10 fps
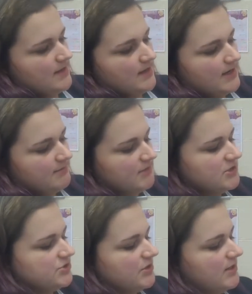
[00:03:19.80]
And I'm going to
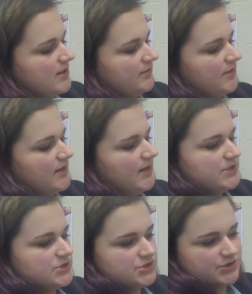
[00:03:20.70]
draw a line
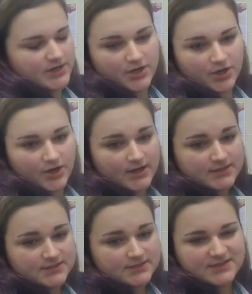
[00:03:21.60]
straight
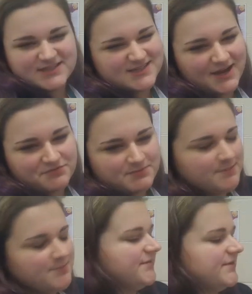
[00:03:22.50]
across. It doesn't have to be
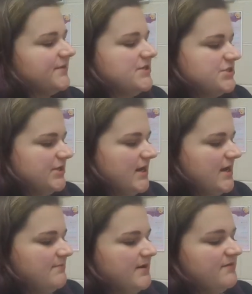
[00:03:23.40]
perfectly
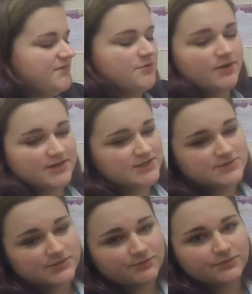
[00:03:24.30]
straight, but if you want to use
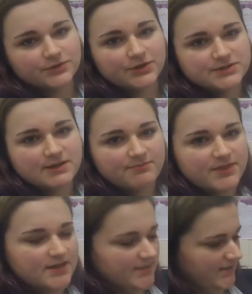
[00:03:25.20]
a ruler or
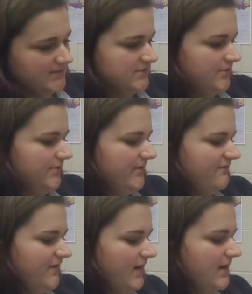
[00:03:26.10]
something, that's totally
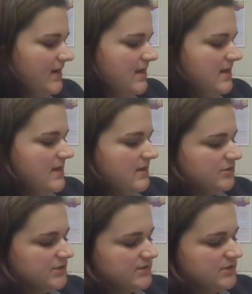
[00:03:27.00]
fine.
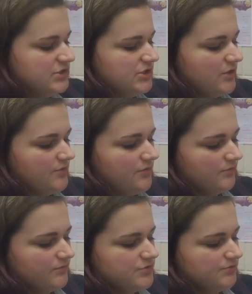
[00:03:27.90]
Just don't
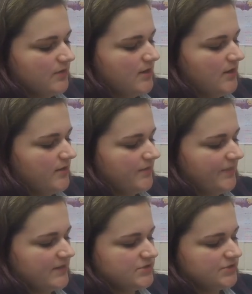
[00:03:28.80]
draw
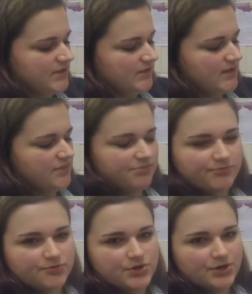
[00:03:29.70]
that straight line
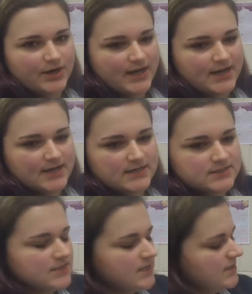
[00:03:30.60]
through your hand.
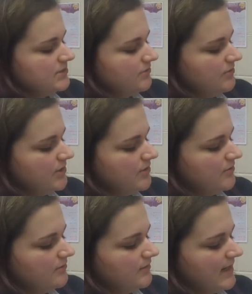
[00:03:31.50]
So
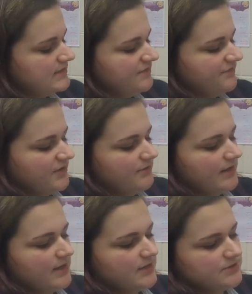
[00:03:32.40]
go as if you're going
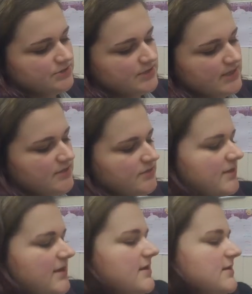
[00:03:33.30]
underneath the
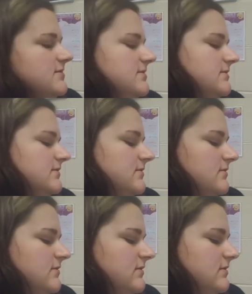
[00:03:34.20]
hand.
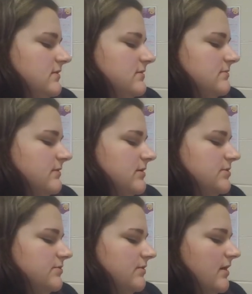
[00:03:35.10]
So I'm going to
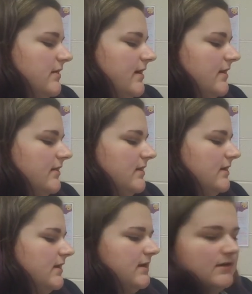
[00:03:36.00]
draw that
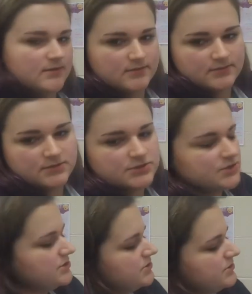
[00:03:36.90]
line
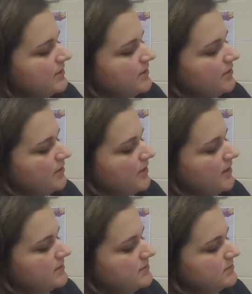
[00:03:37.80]
just straight
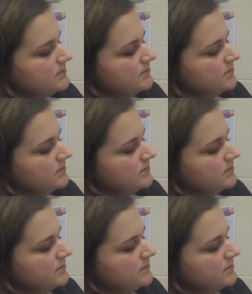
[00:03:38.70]
across.